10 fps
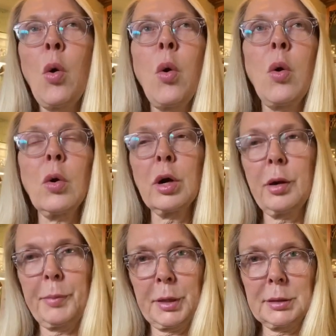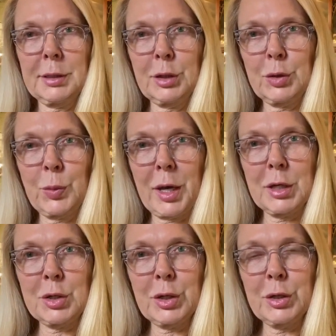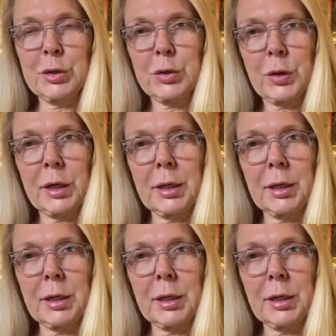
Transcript: horrible situation trying